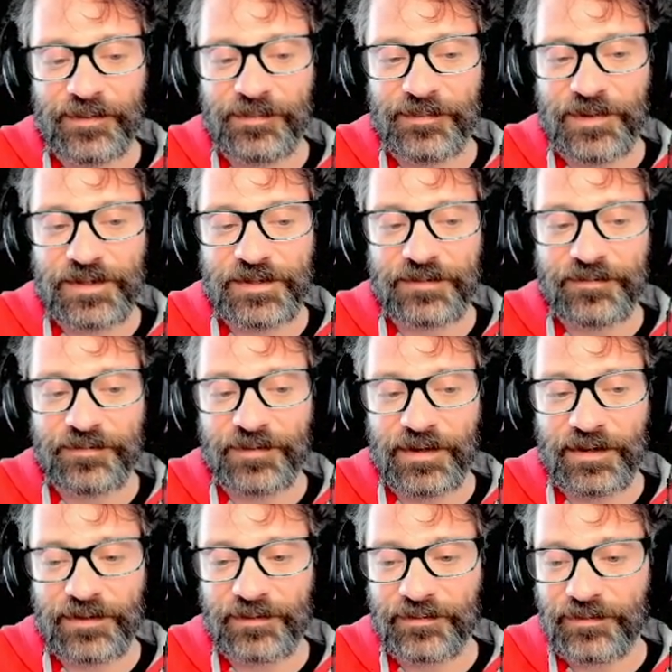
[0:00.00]
Mission
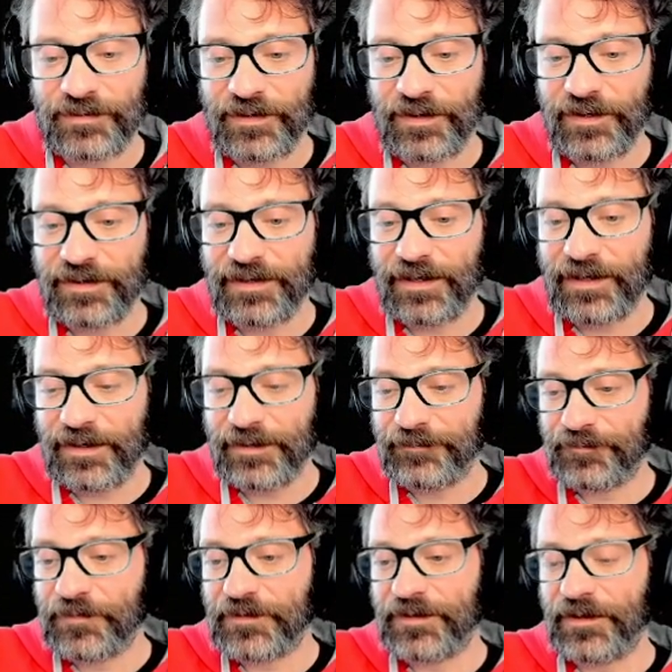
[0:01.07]
failed. Okay,
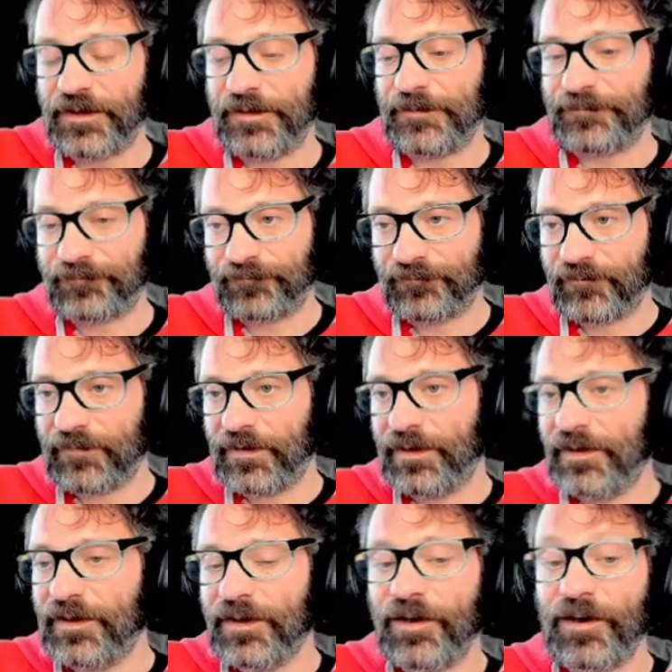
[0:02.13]
so
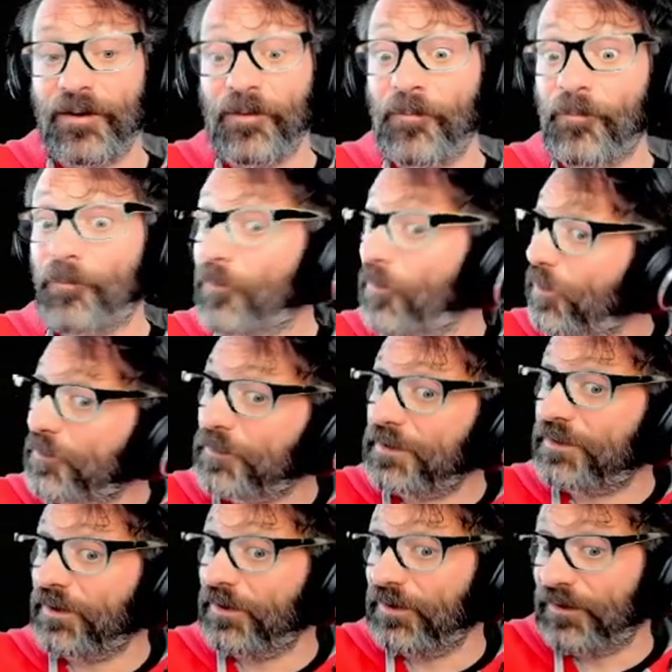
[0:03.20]
what do we
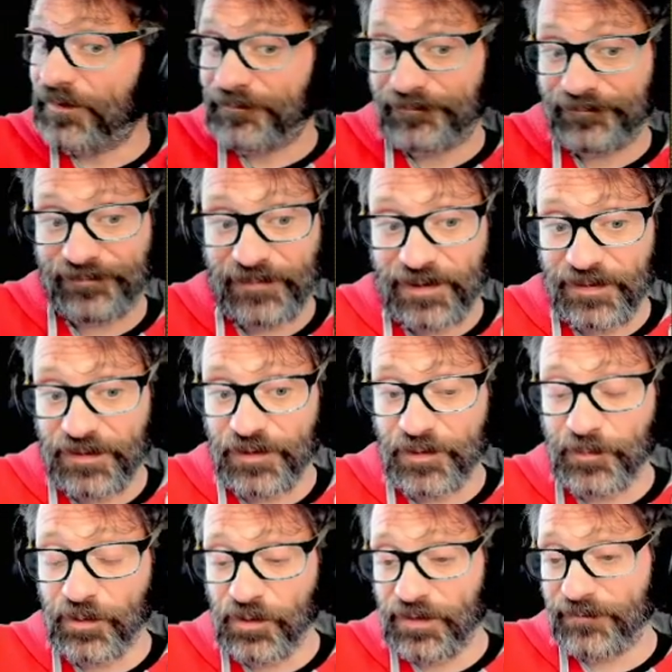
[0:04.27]
do at this
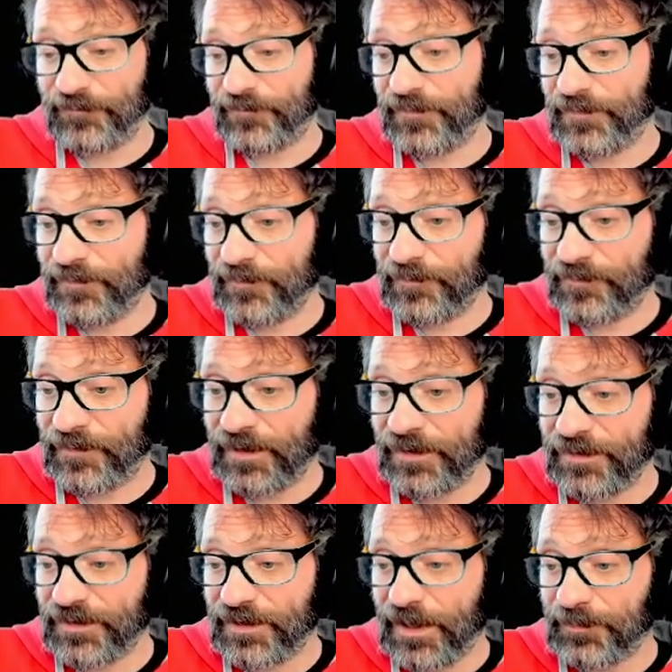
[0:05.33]
point? As
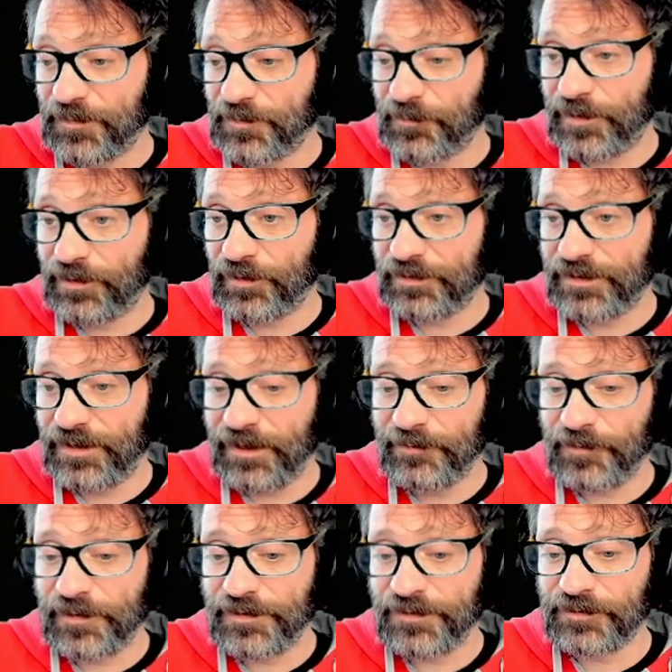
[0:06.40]
the captain, we're not dead.
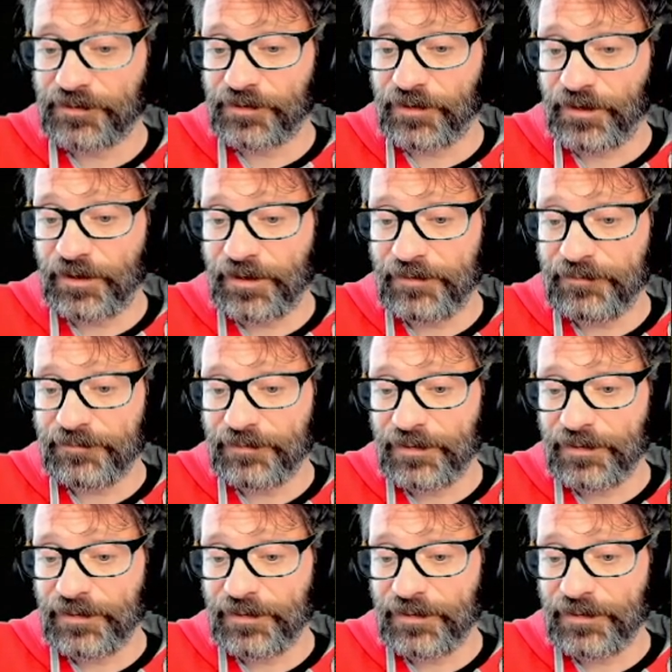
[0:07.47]
We're still alive.